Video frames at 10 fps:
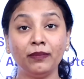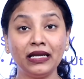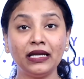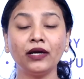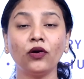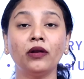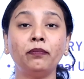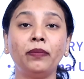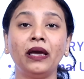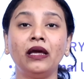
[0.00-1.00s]
bleeding or
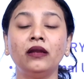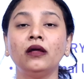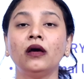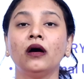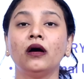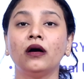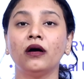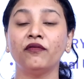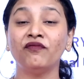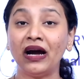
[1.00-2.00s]
pain
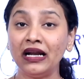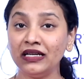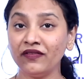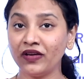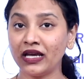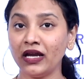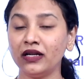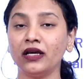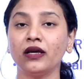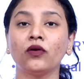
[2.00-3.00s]
while
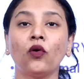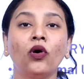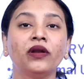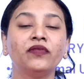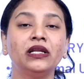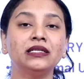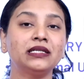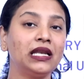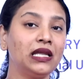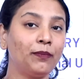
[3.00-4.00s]
defecating, or if there
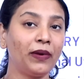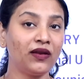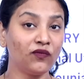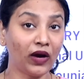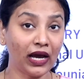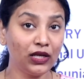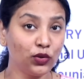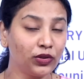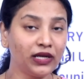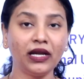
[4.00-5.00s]
is any pain while
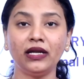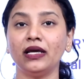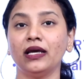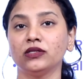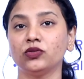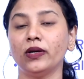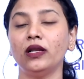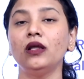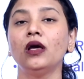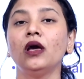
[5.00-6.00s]
urinating as
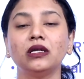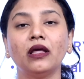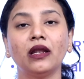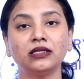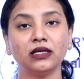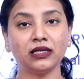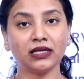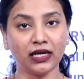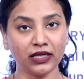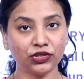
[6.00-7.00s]
well. See, there are
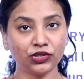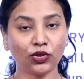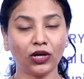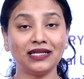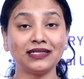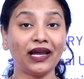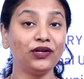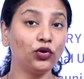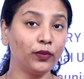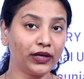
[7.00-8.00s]
certain conditions called as
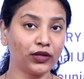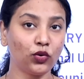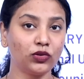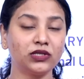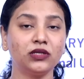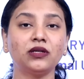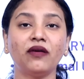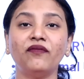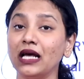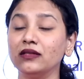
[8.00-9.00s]
endometriosis.
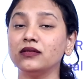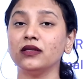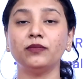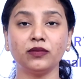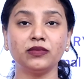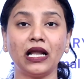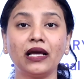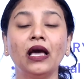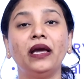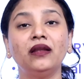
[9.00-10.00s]
These are the symptoms
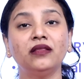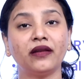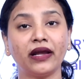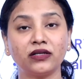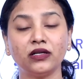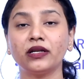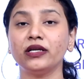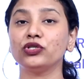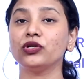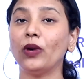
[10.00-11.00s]
like pain in the rectal
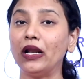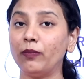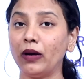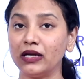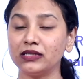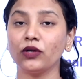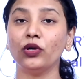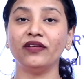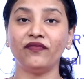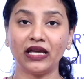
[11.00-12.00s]
region while passing
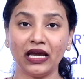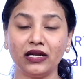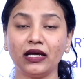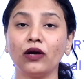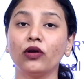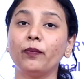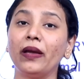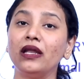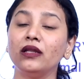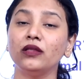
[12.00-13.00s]
or defecating, or
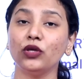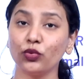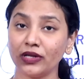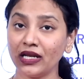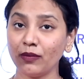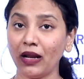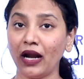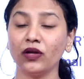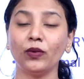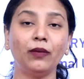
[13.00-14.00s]
pain in the urinary
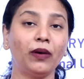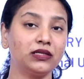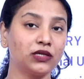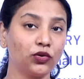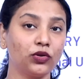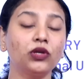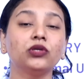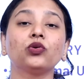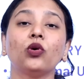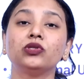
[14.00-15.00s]
bladder while passing urine
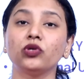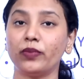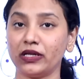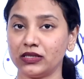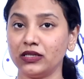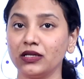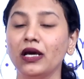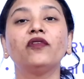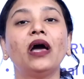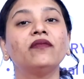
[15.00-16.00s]
is also present.
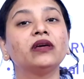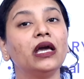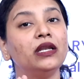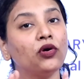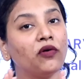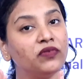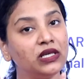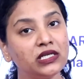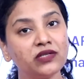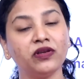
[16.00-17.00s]
If you're having any of
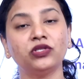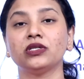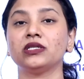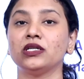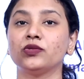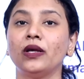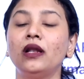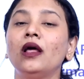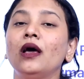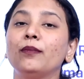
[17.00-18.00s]
these features as
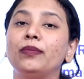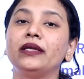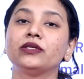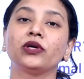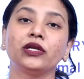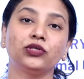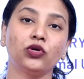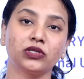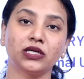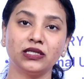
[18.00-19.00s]
well, please do get a
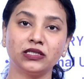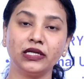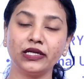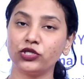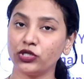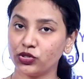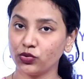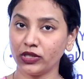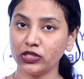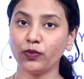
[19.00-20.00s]
doctor consultation as
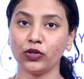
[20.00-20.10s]
soon as